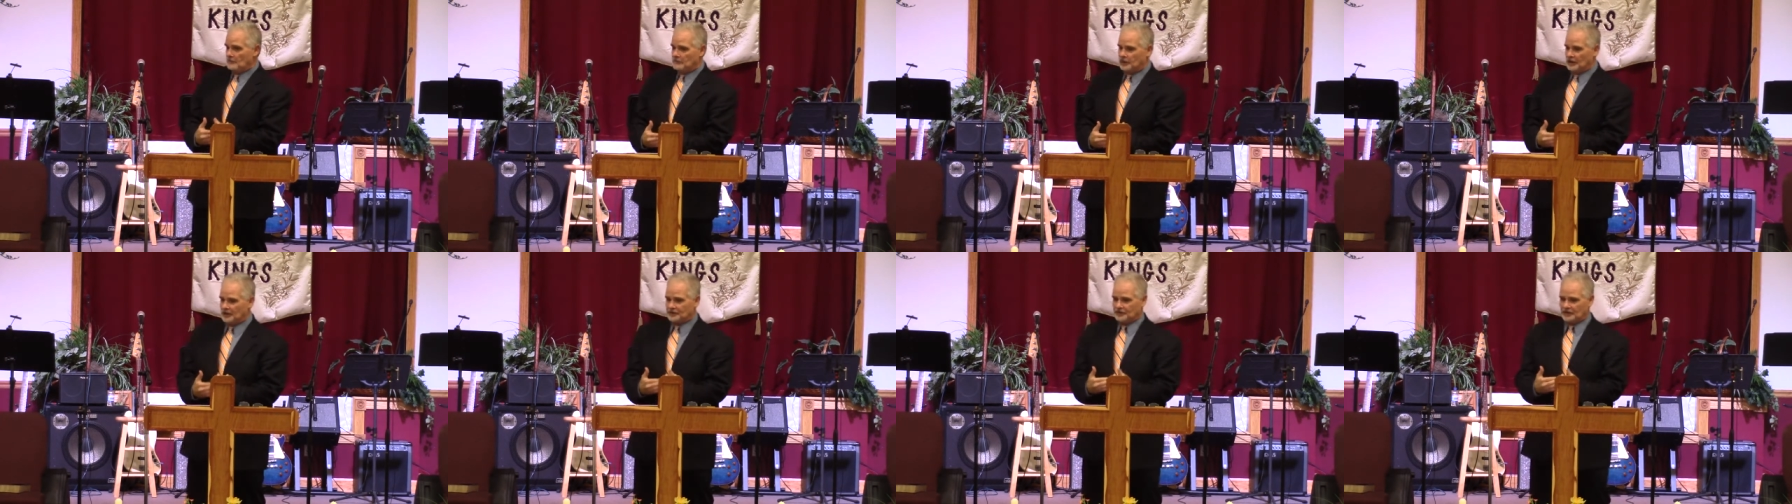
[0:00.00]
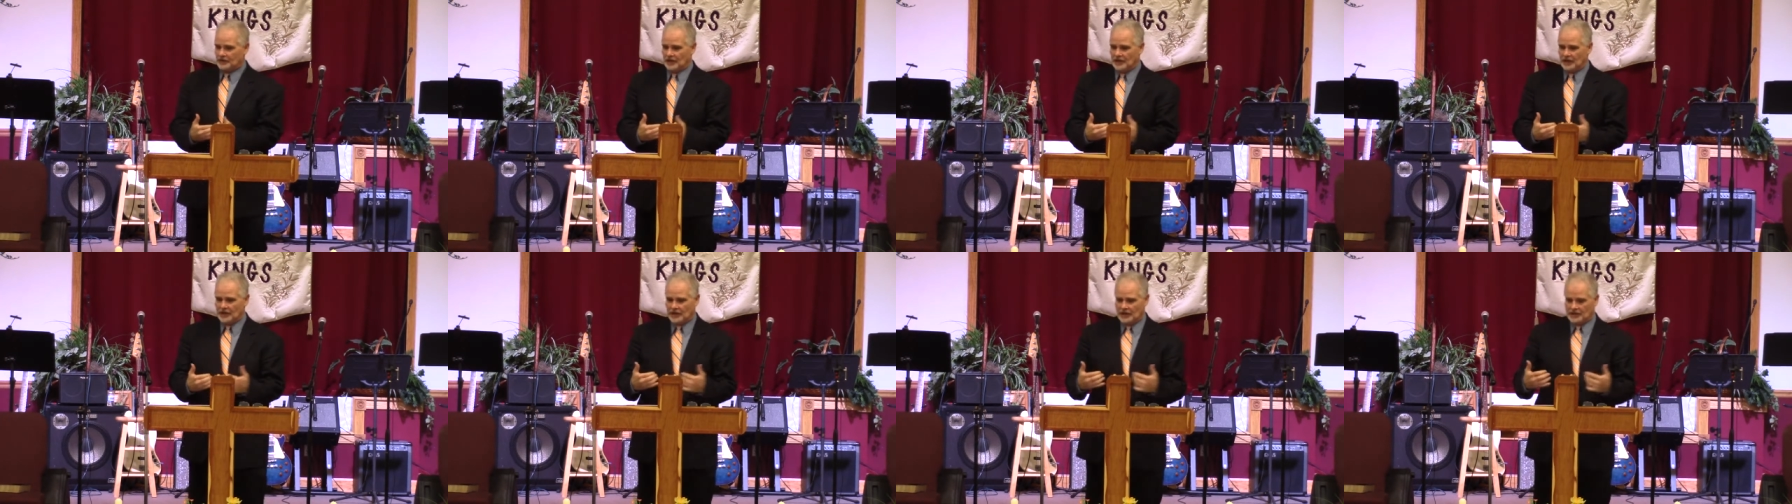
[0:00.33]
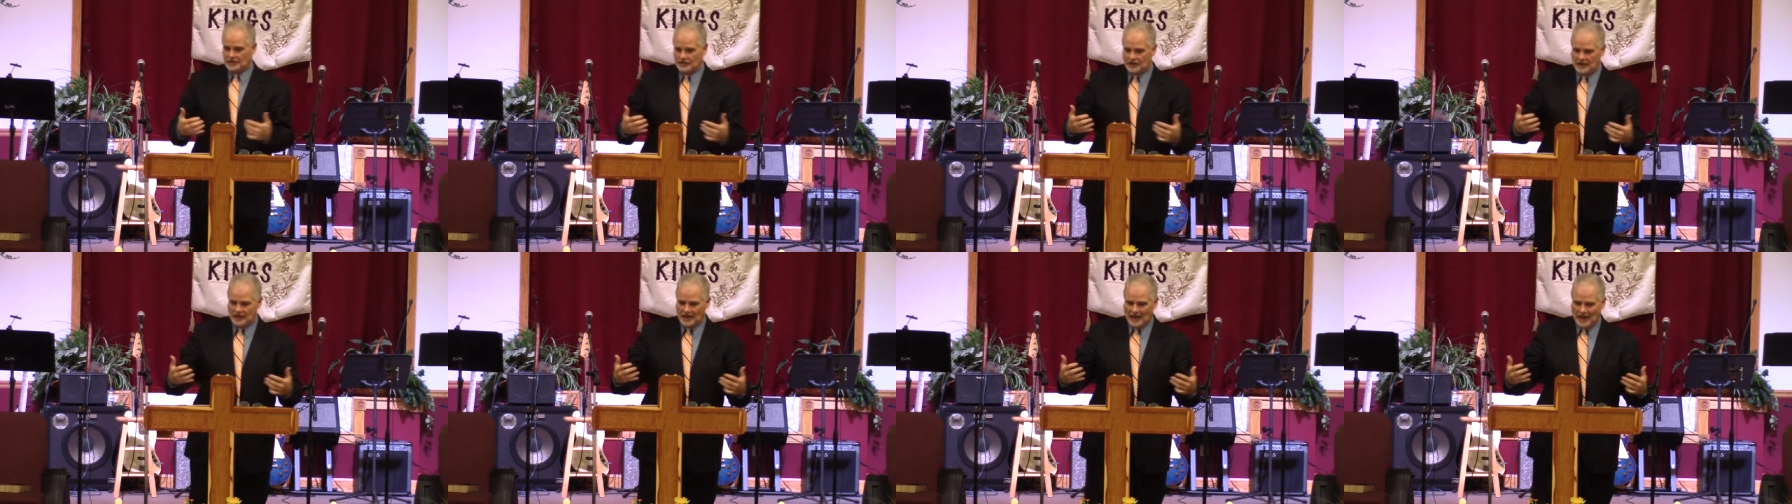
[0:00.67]
but
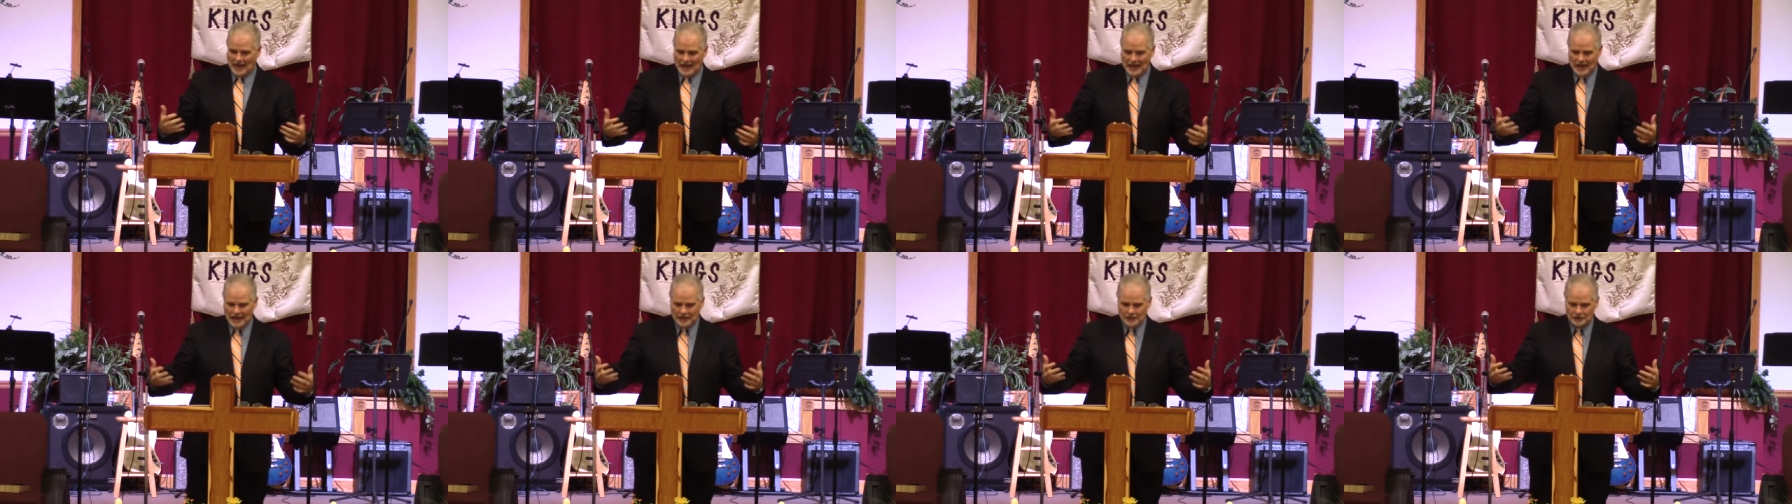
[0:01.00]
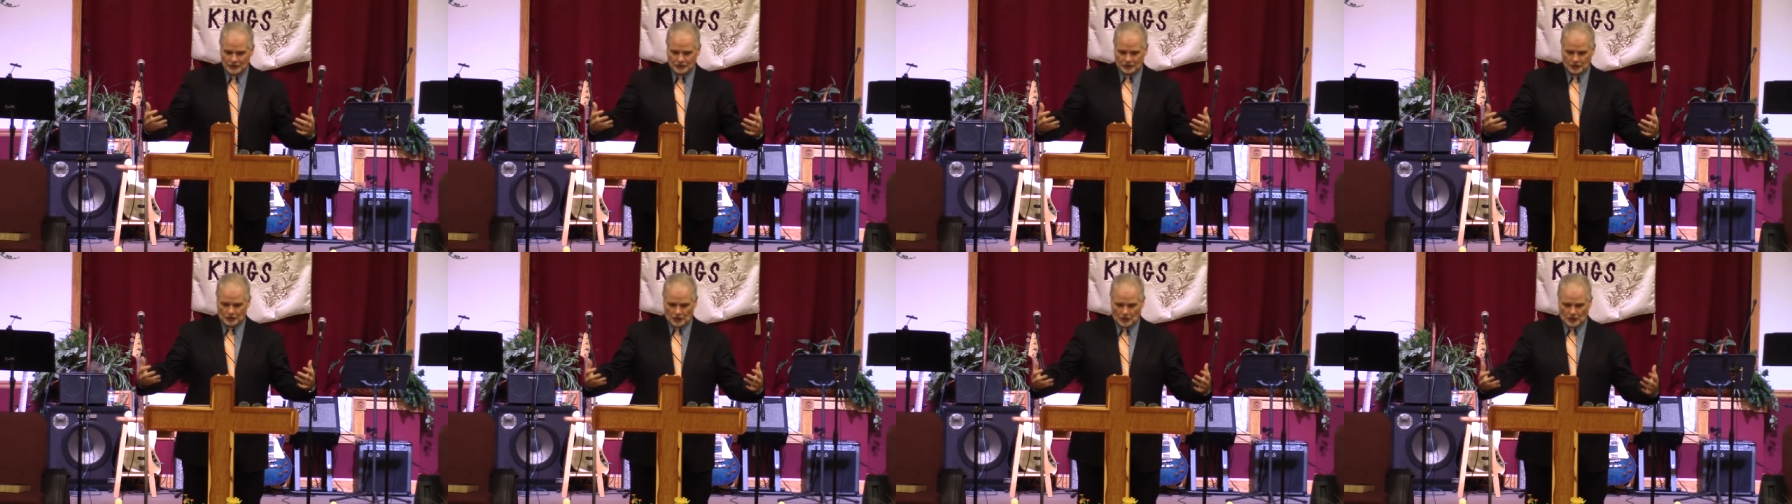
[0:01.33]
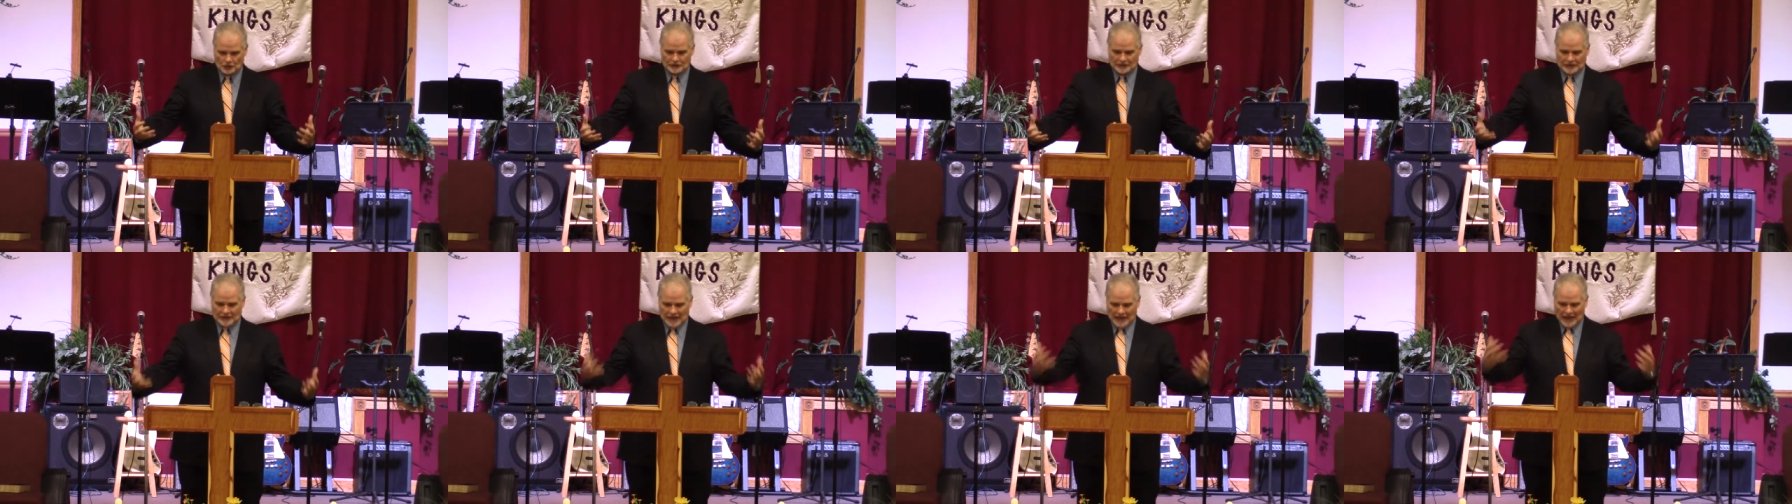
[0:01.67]
the, the
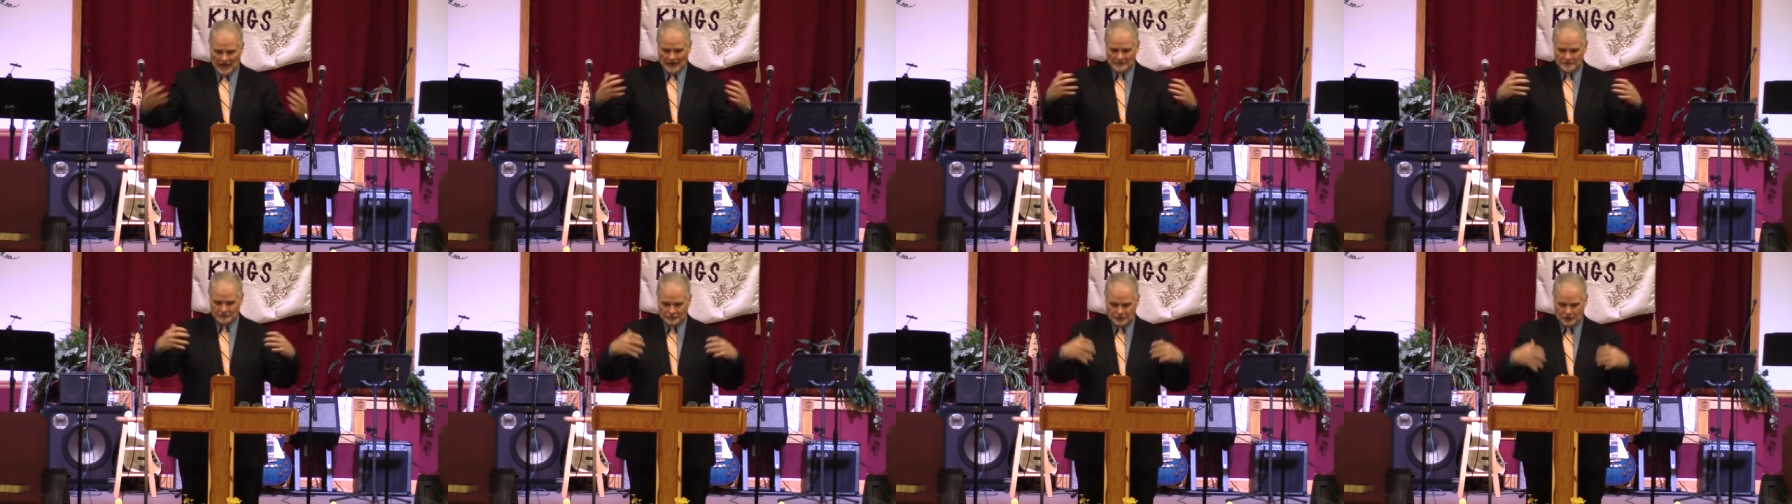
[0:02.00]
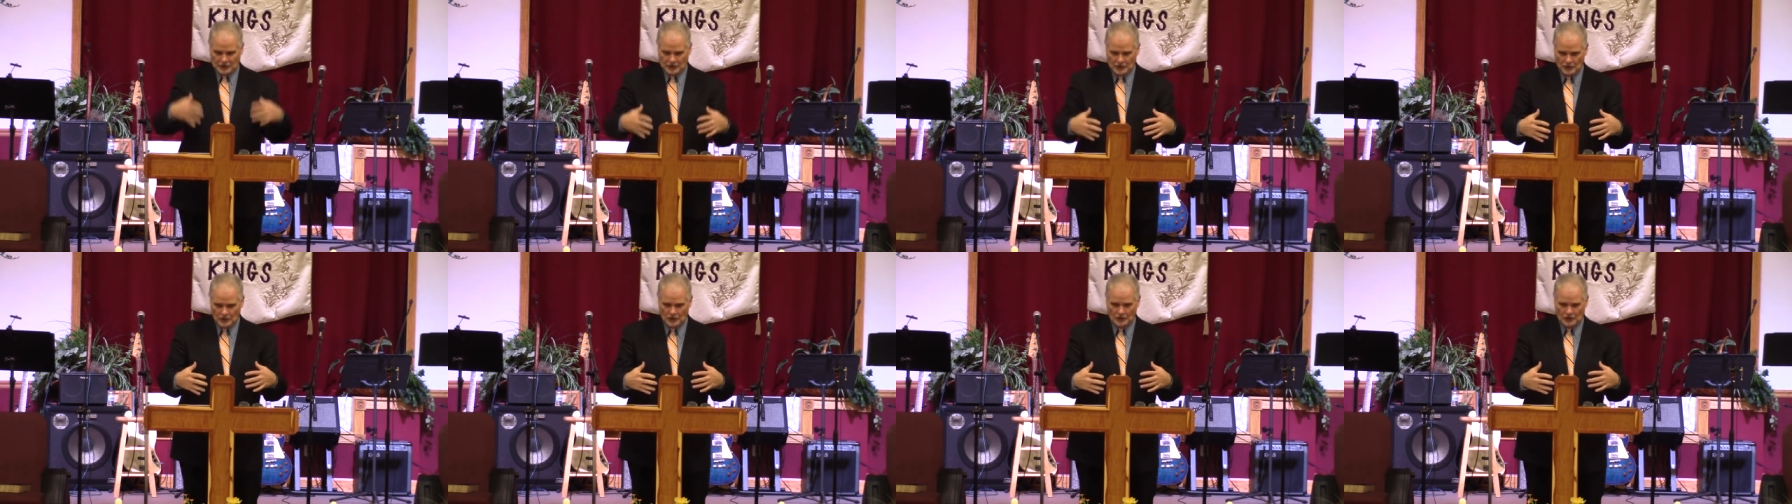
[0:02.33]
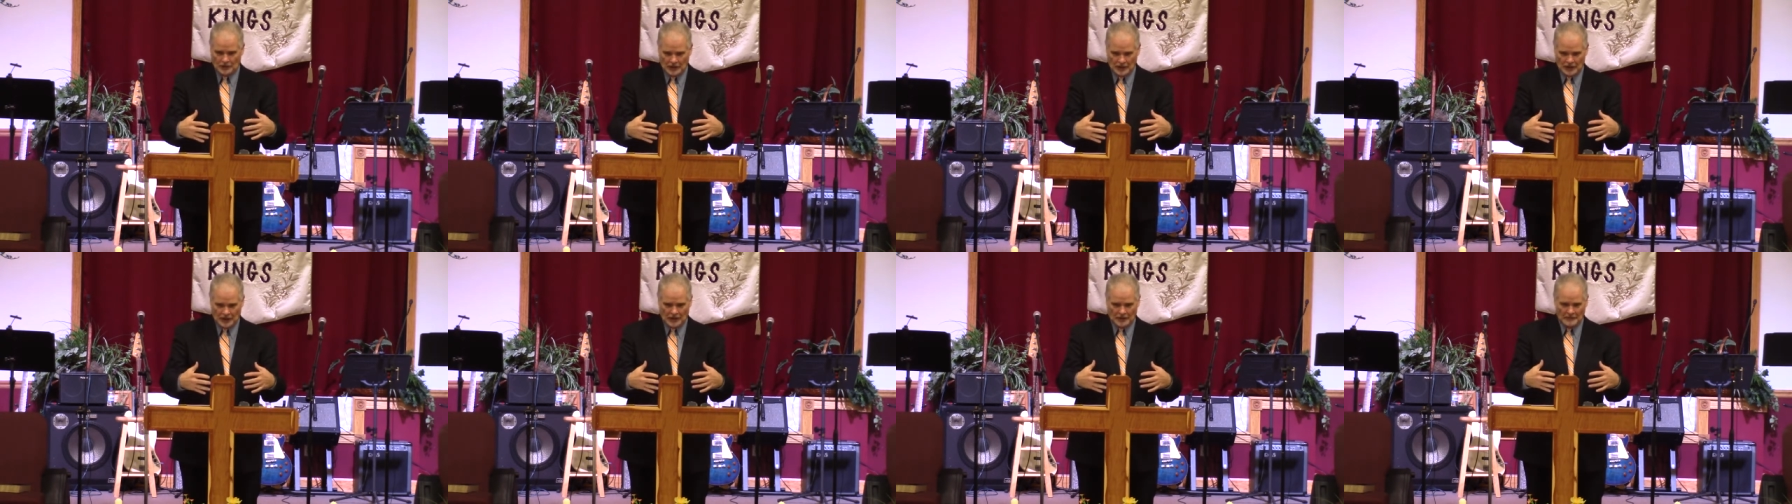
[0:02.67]
angel came to
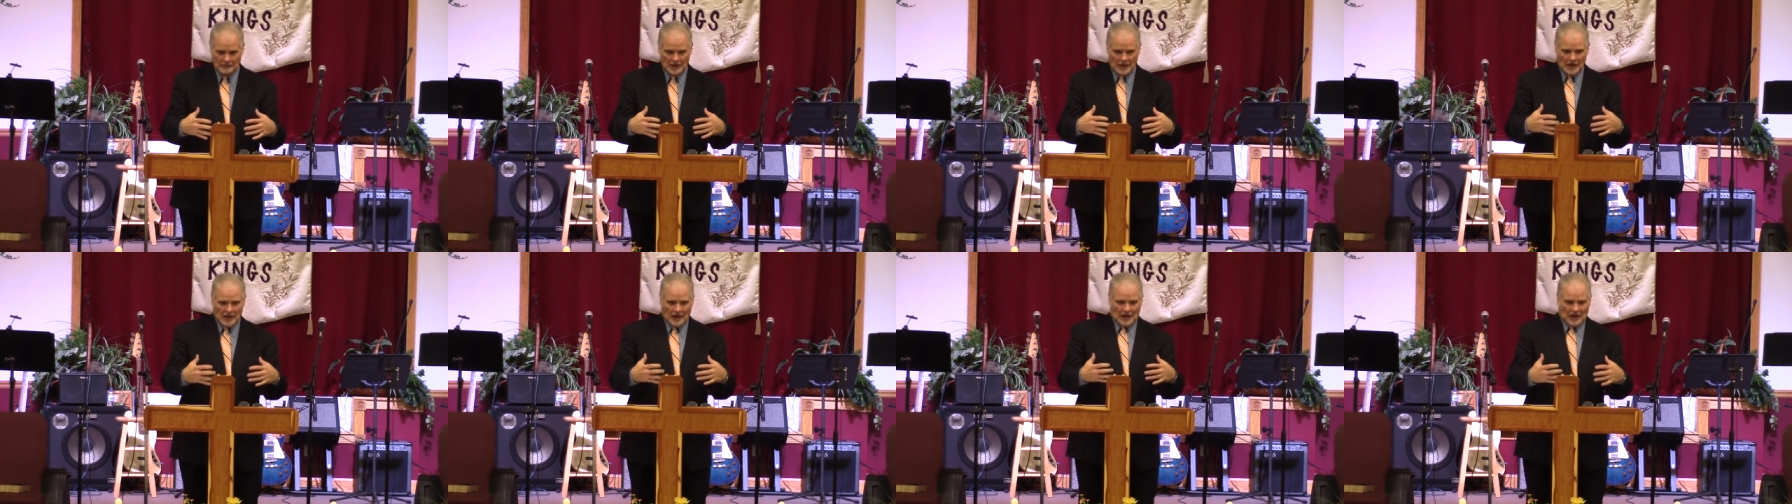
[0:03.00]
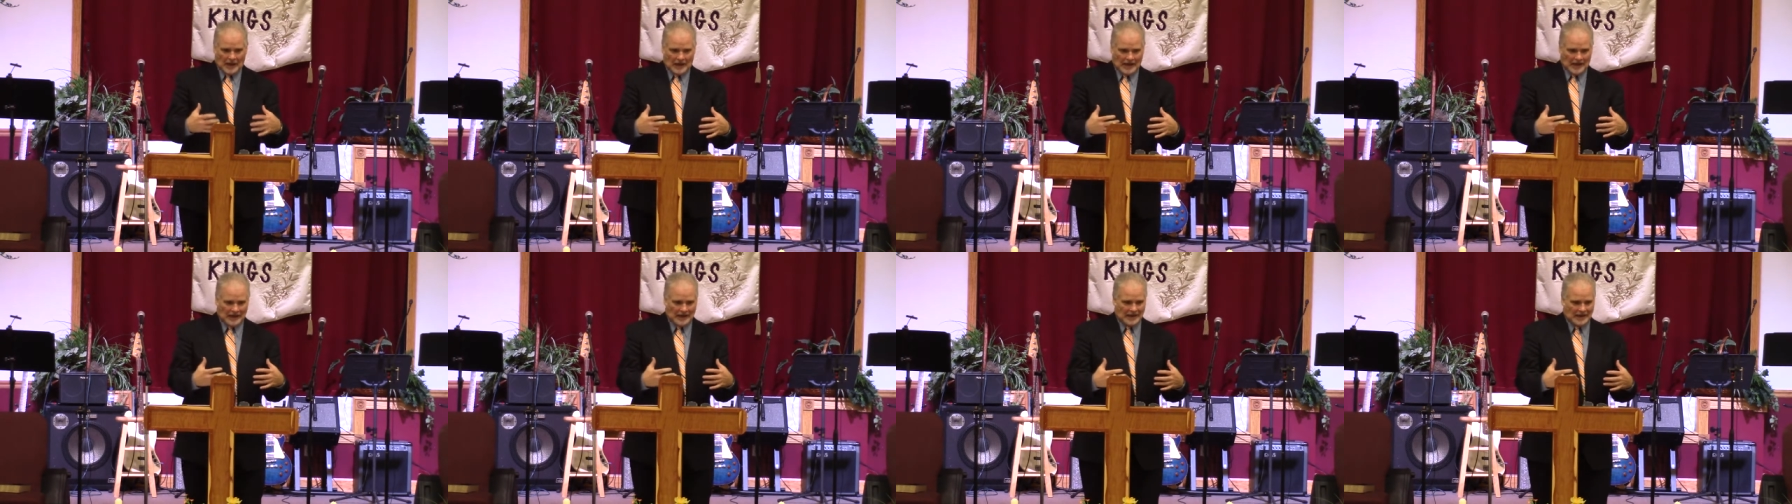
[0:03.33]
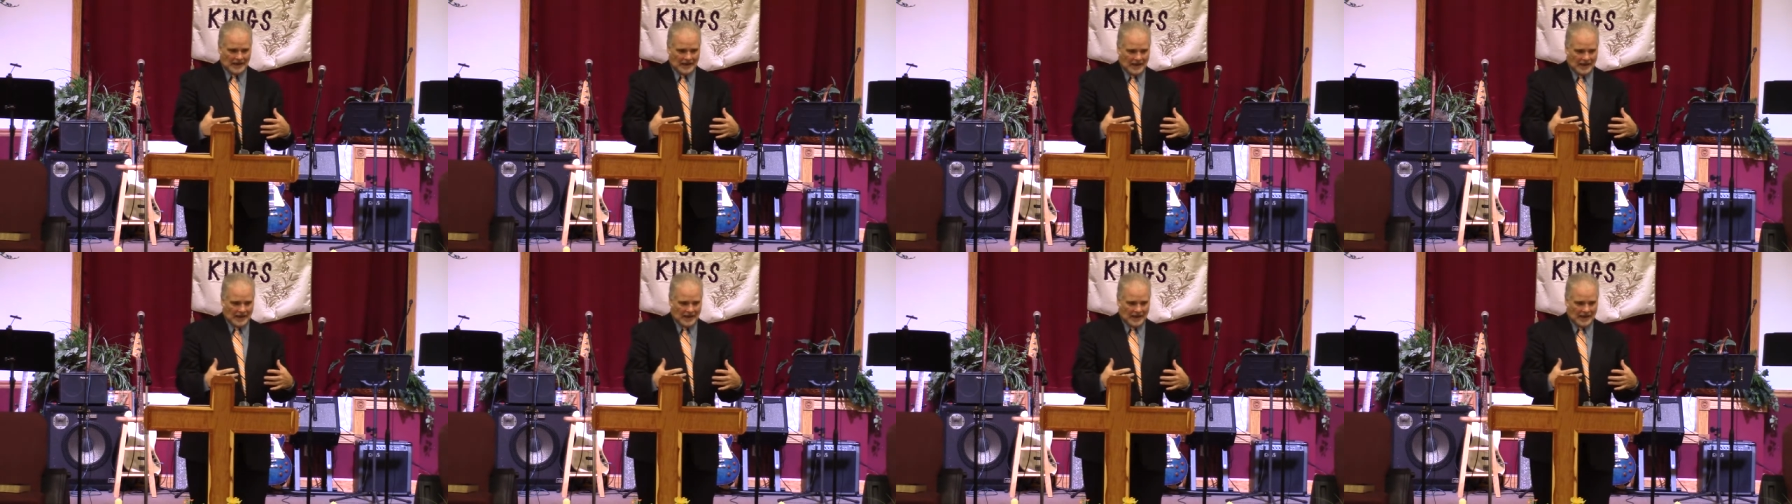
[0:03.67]
him and,